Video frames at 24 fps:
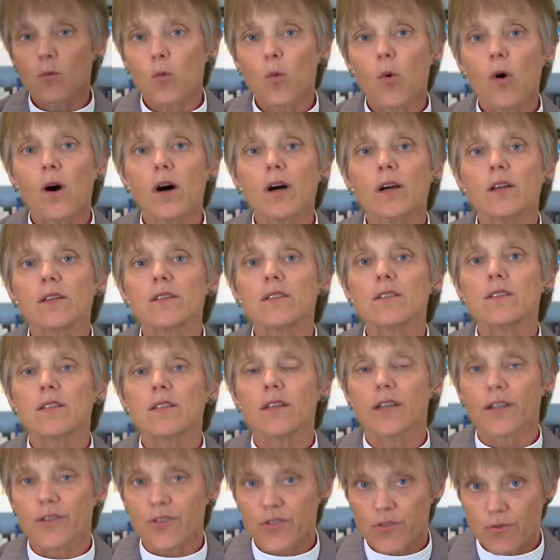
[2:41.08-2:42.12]
was
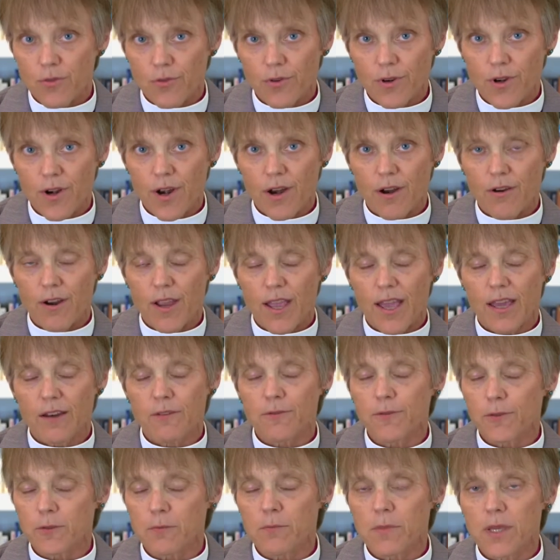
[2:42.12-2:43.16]
extraordinary, and
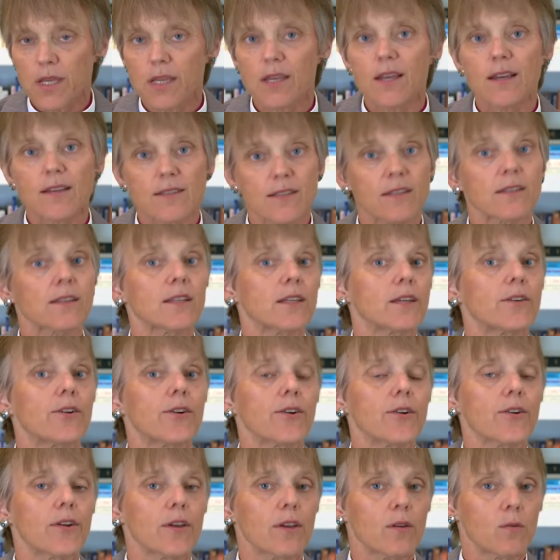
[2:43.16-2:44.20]
for me as a
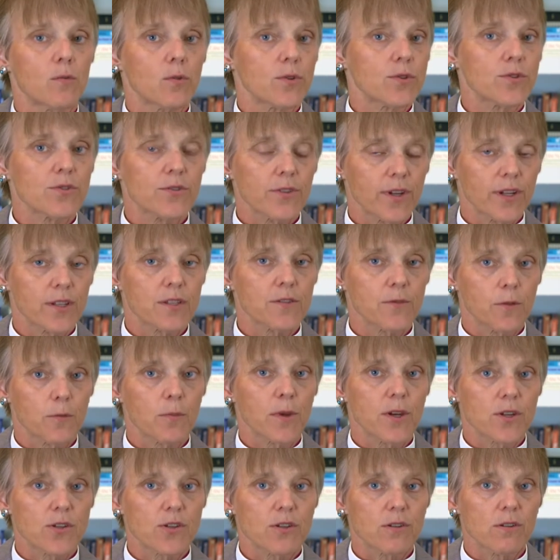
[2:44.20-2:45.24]
leader, it was
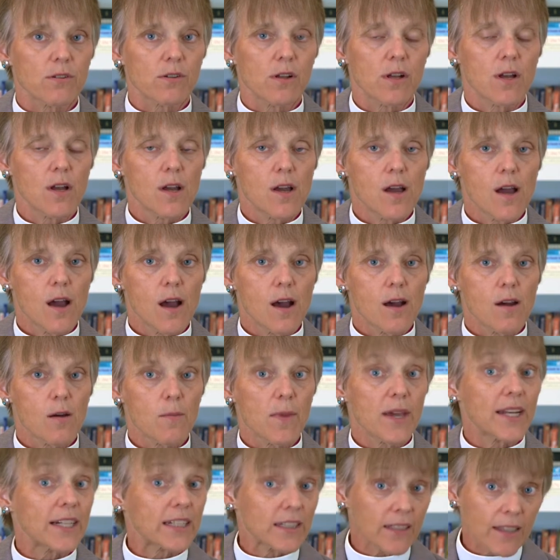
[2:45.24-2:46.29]
transformational.
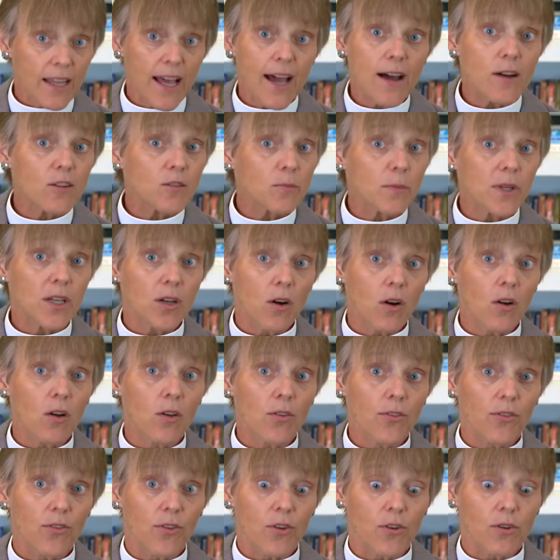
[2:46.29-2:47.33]
And it allowed me
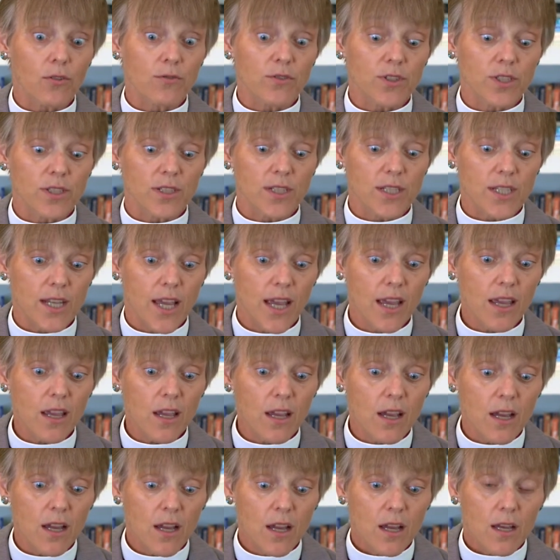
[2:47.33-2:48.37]
also to
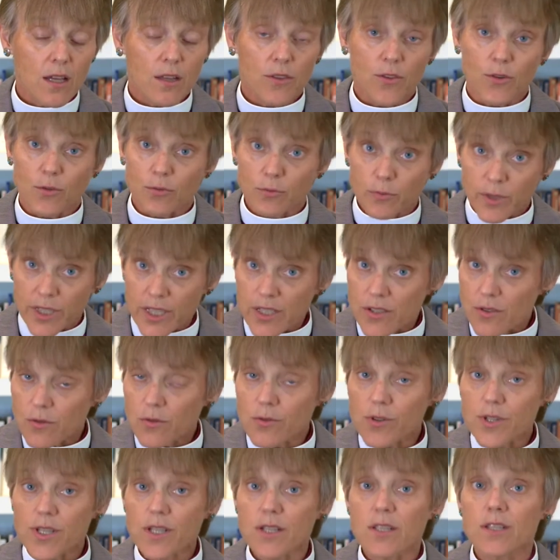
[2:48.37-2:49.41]
take the
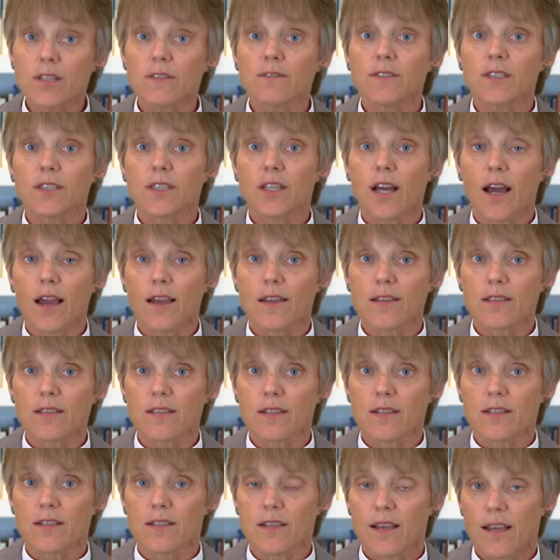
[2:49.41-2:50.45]
resources of the
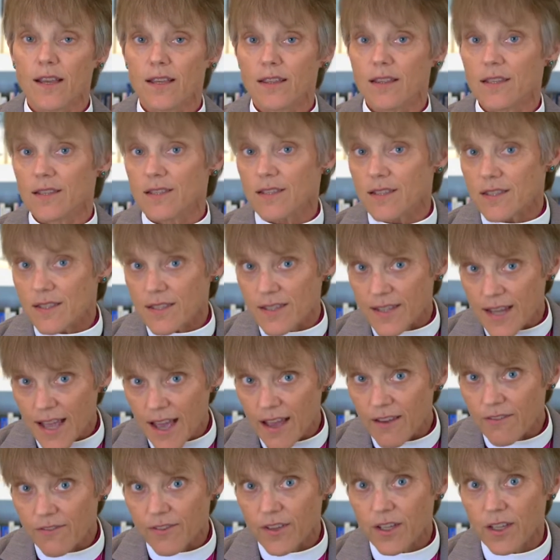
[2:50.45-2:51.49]
diocese and the
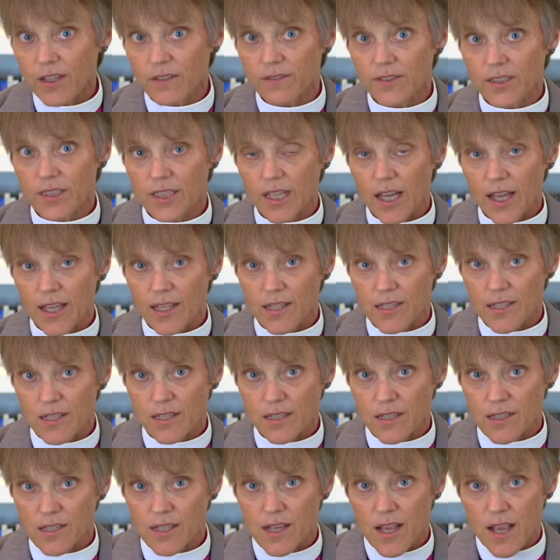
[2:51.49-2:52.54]
staffing of the
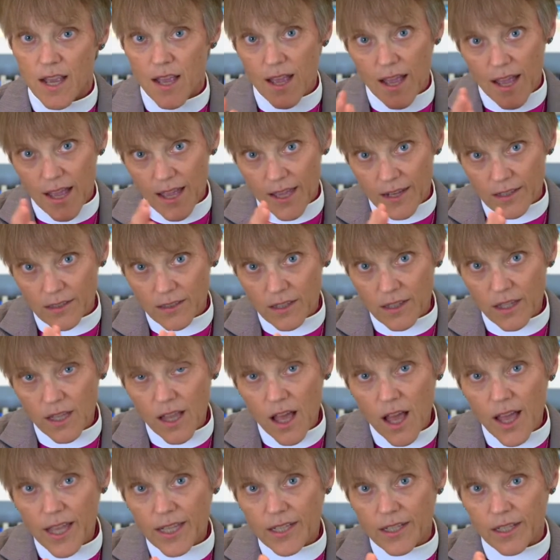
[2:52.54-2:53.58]
diocese and
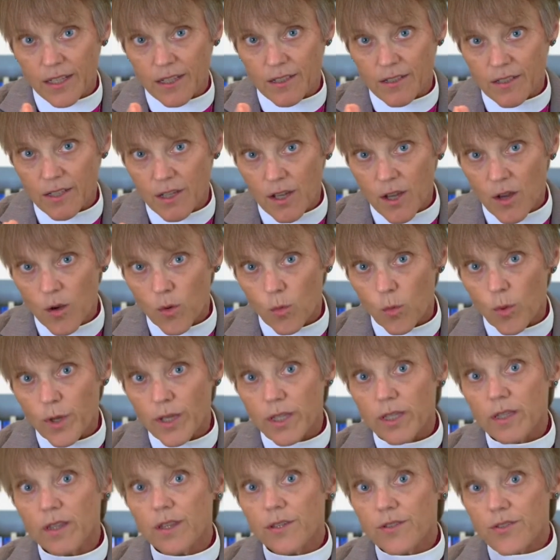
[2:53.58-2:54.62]
align it
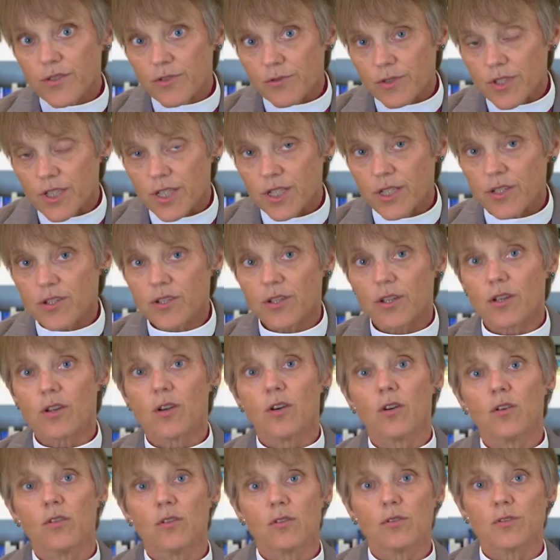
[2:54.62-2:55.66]
with the strategic
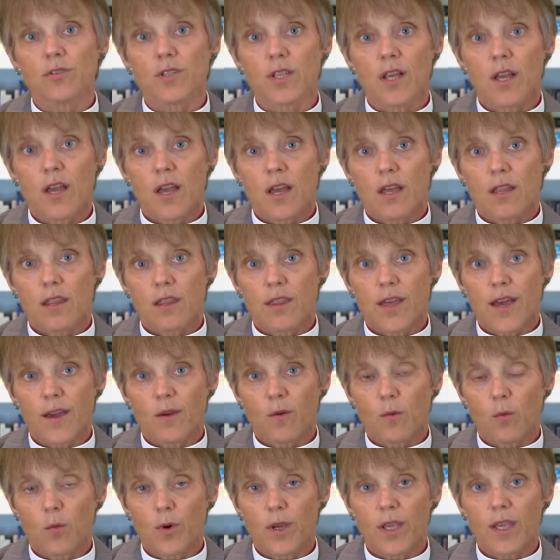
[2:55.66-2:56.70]
goals
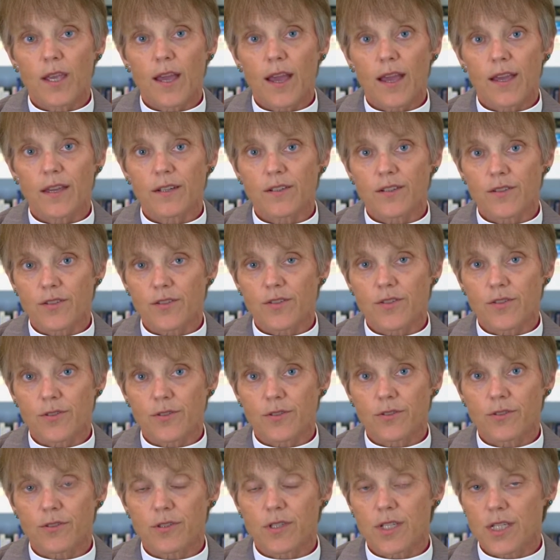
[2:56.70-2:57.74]
that we had
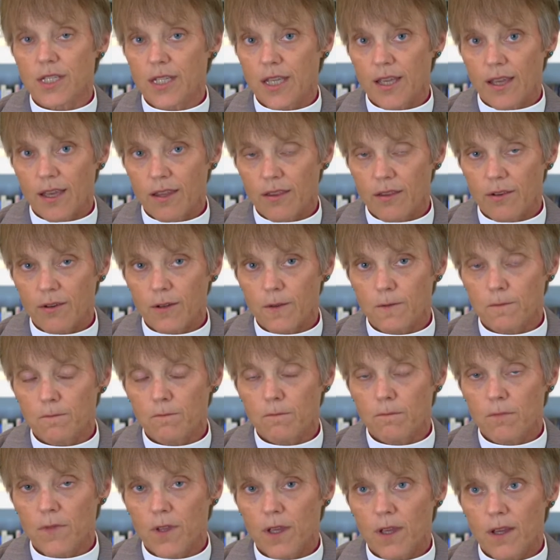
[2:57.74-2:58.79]
discerned together.
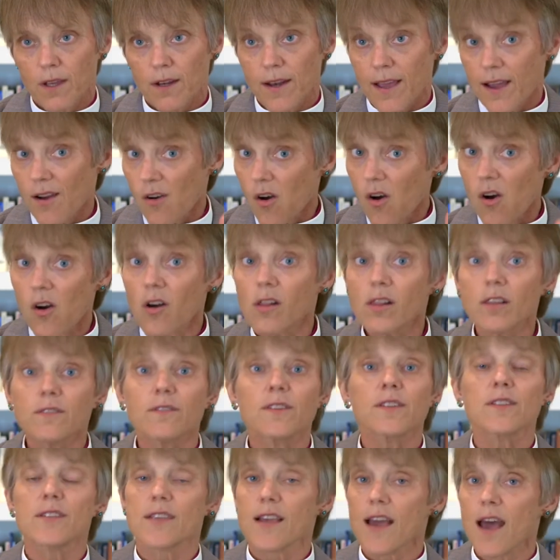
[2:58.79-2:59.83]
Now, all of
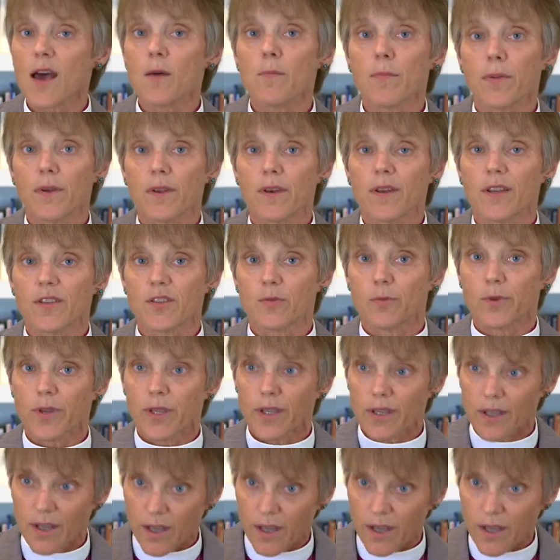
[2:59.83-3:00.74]
this happened as we